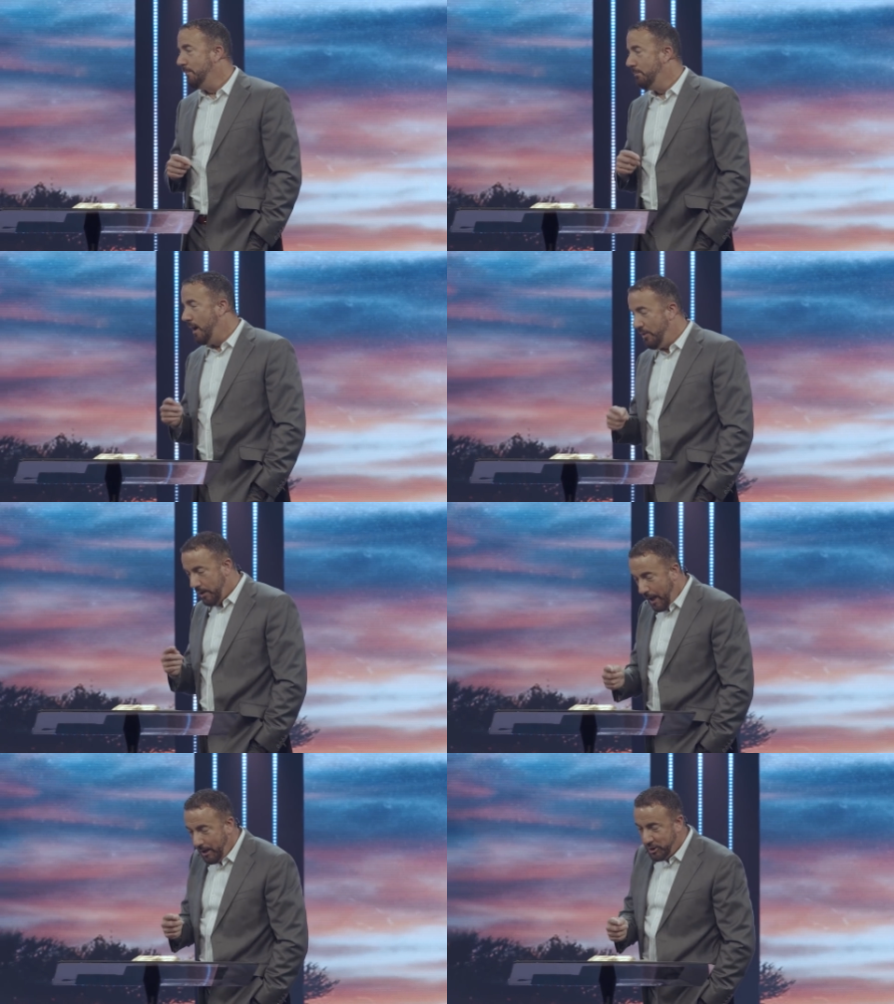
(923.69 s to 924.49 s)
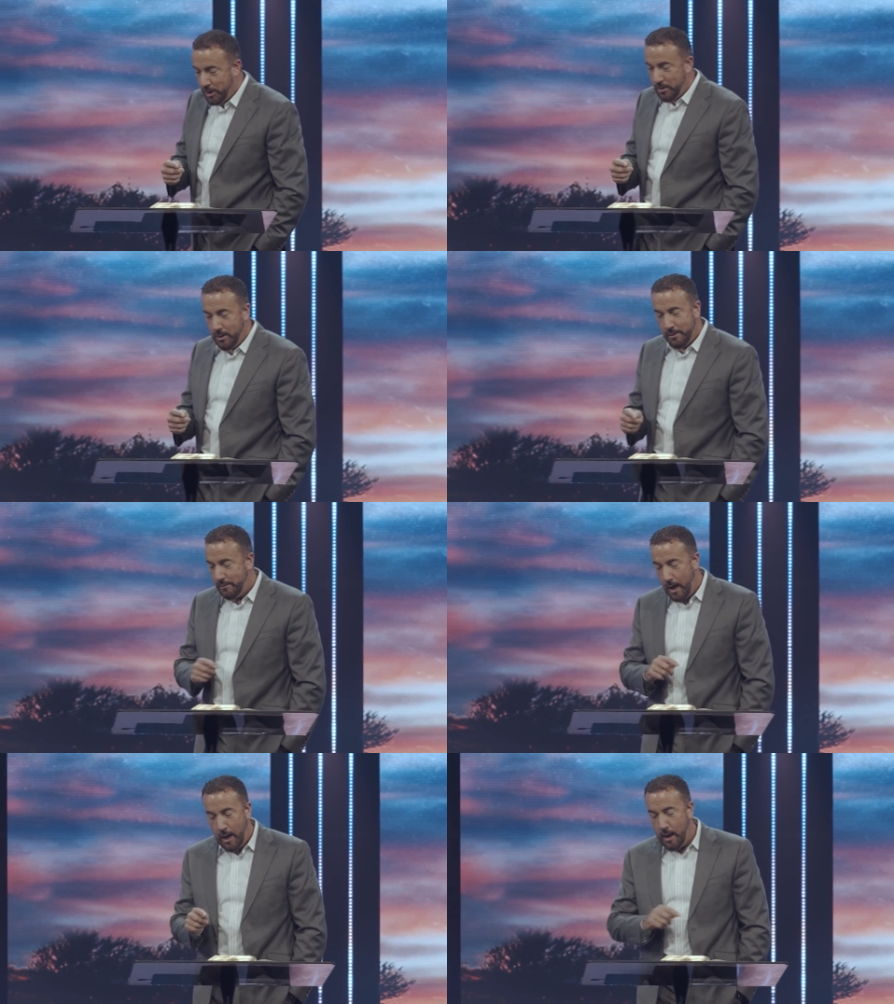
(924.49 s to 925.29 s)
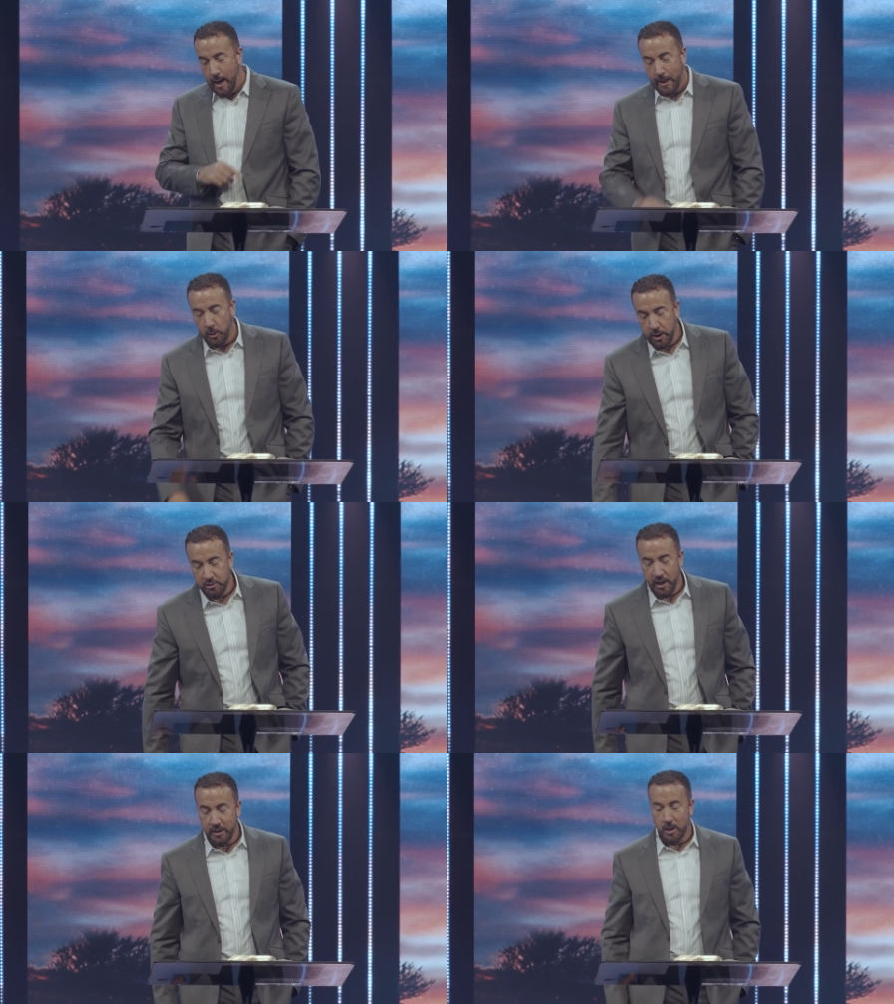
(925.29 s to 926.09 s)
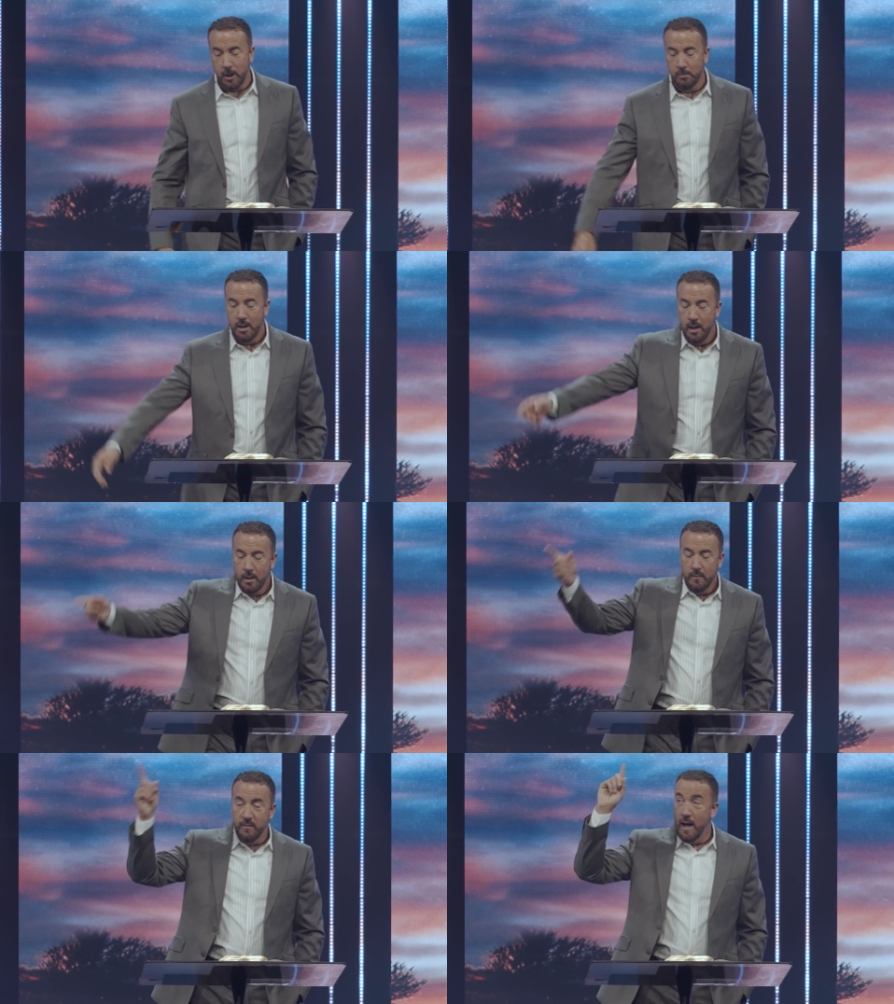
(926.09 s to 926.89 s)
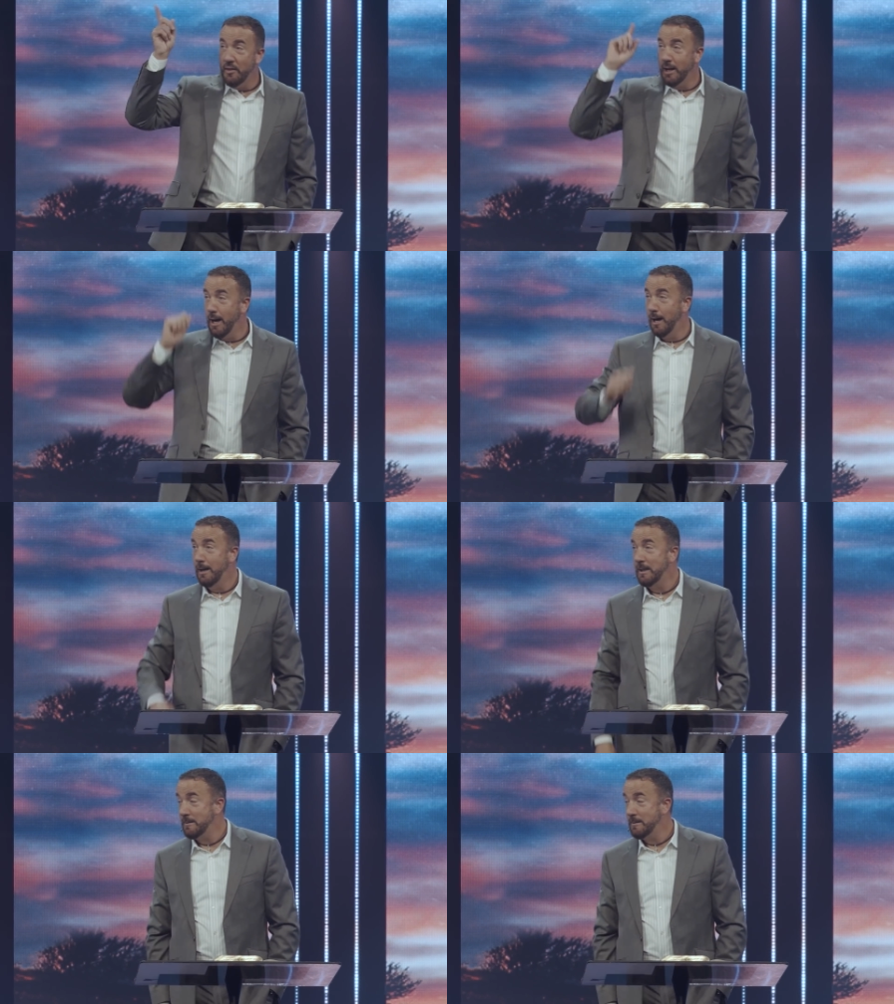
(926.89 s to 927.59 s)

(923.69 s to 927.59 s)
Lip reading: Mother Nature, I don't use that term. Father God.